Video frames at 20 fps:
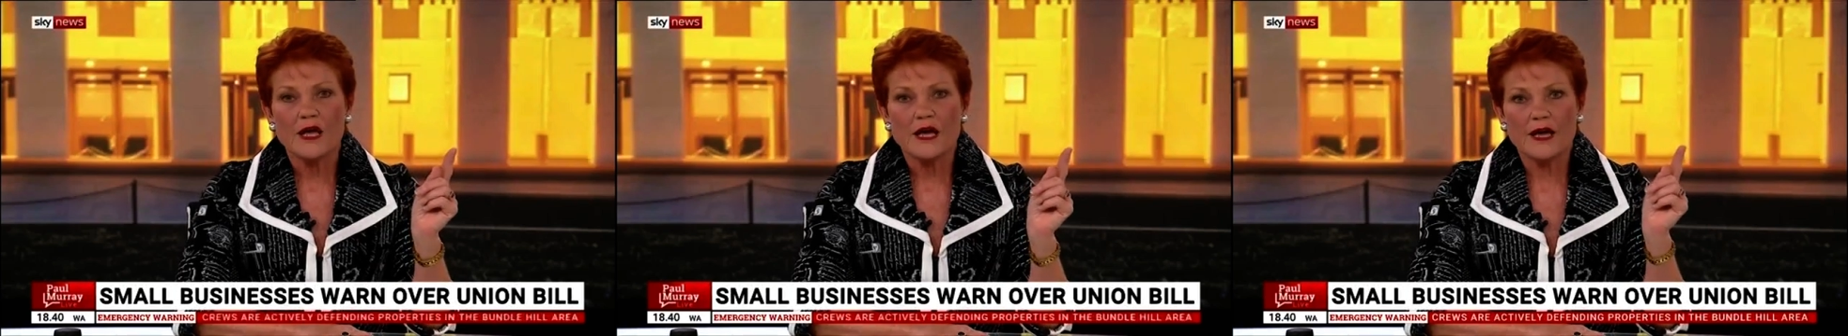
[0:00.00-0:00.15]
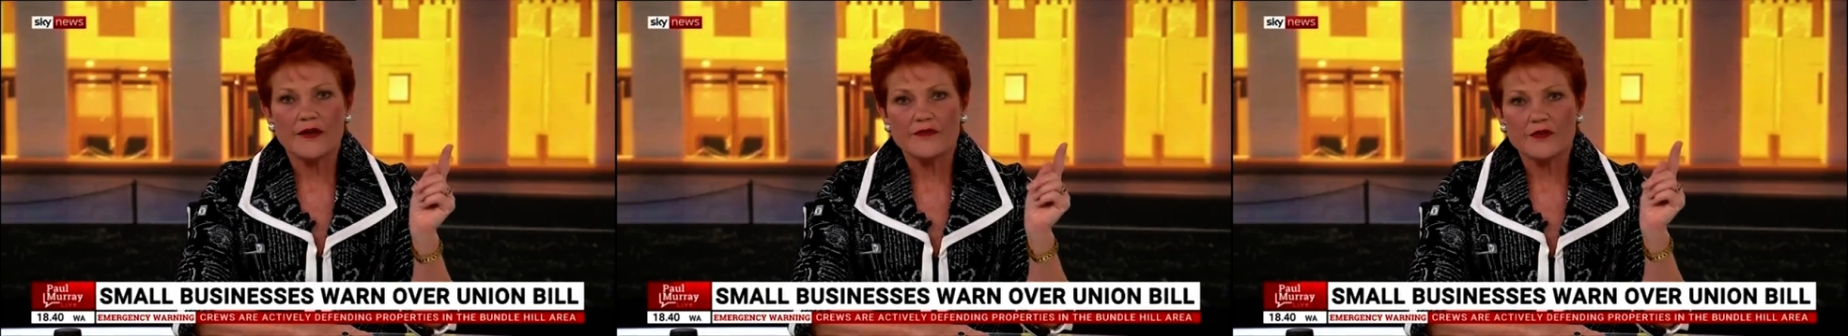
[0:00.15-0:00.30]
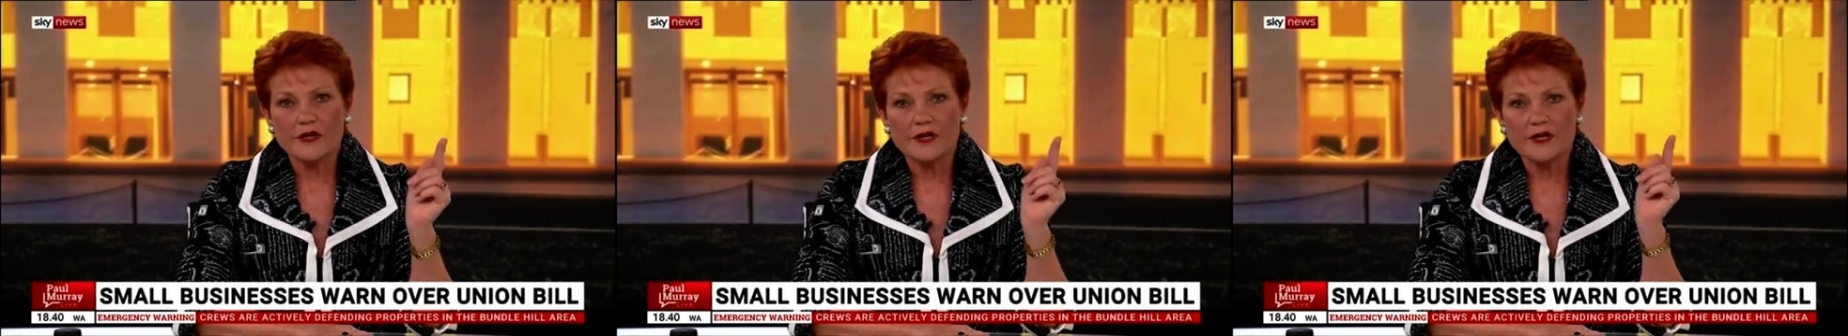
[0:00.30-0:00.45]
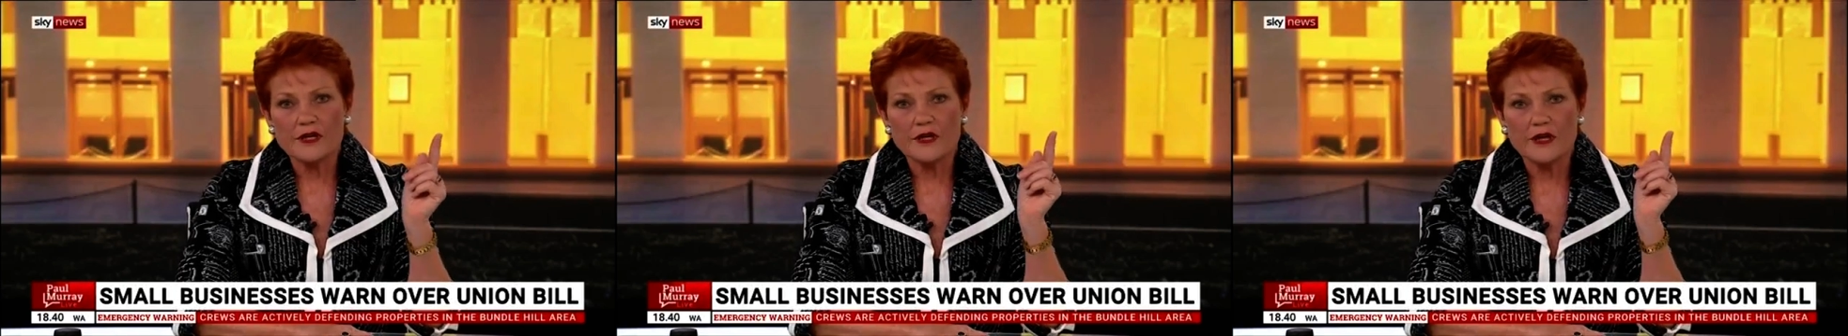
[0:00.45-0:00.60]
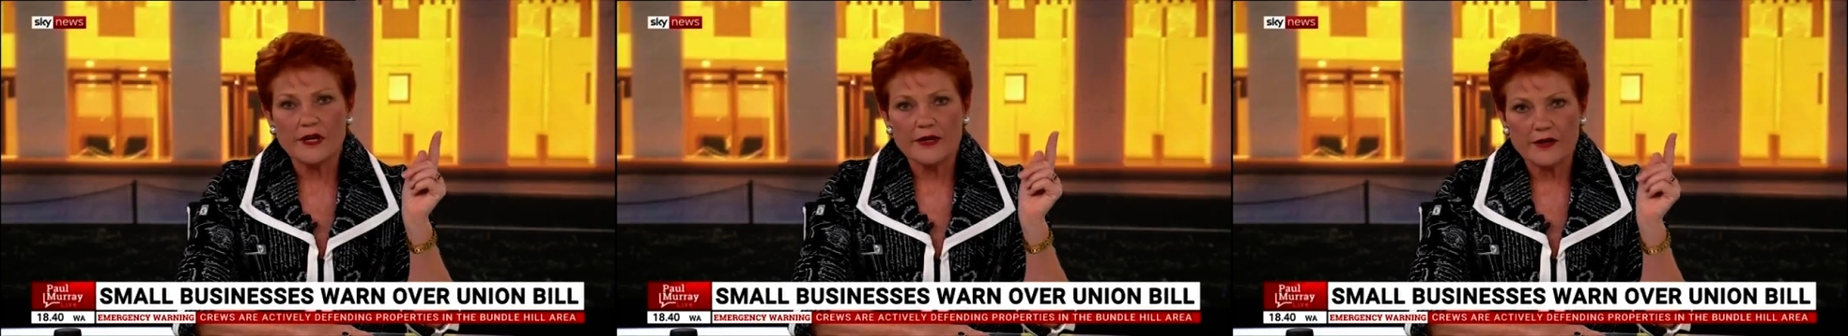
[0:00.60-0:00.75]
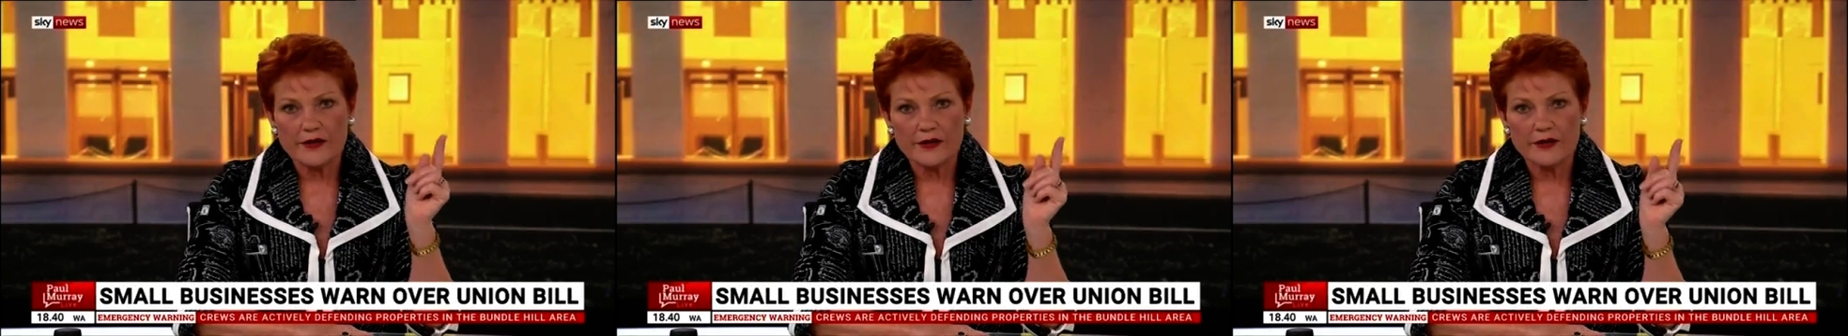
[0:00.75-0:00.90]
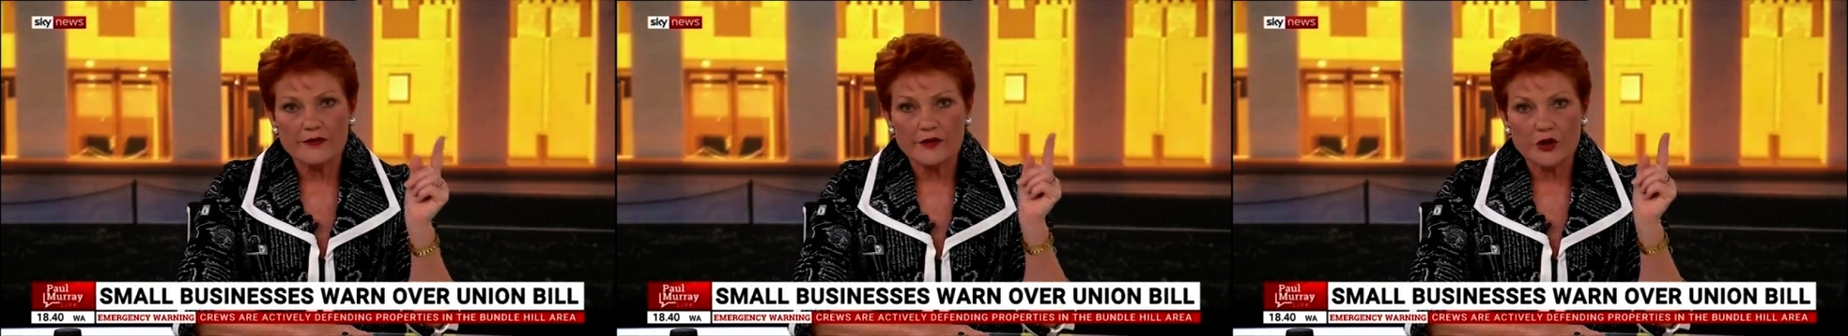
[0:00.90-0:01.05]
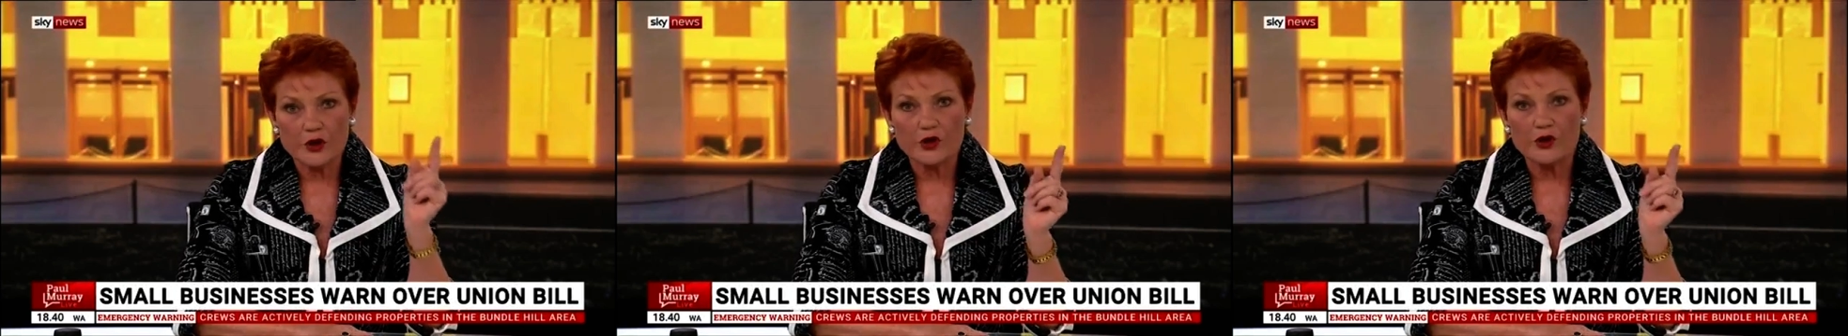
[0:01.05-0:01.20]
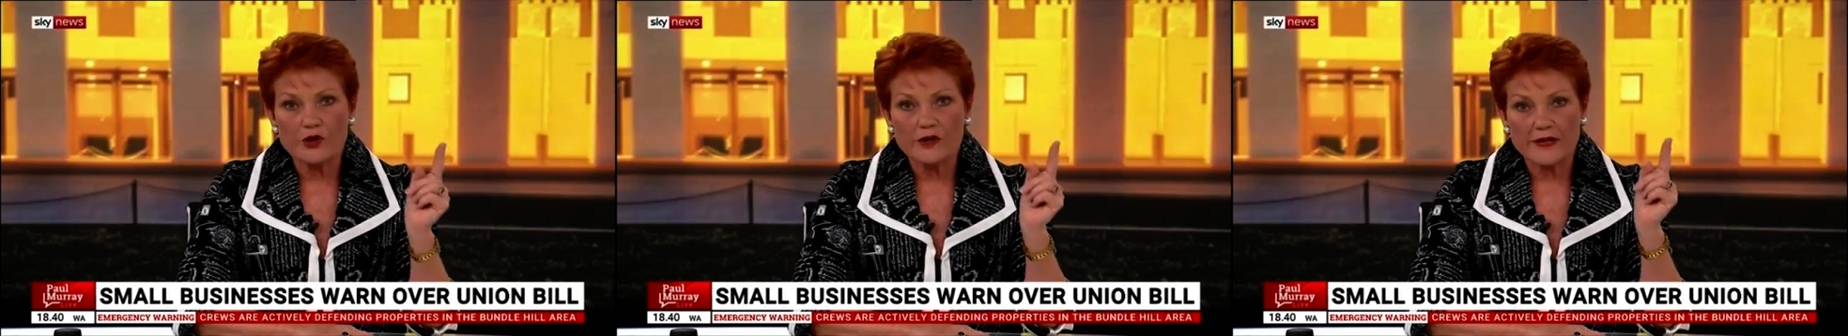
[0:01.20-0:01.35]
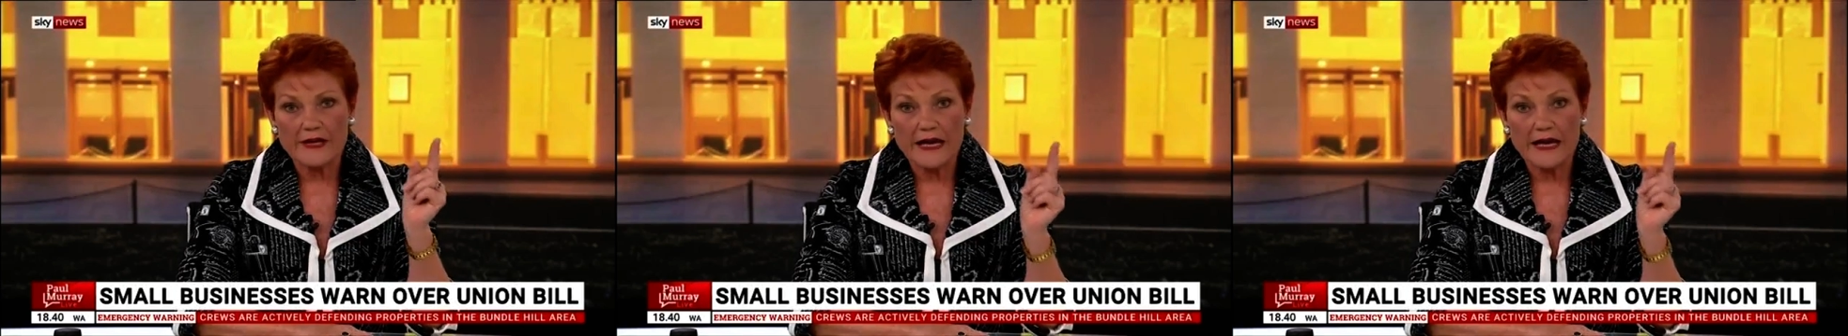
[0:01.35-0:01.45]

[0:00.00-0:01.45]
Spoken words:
and the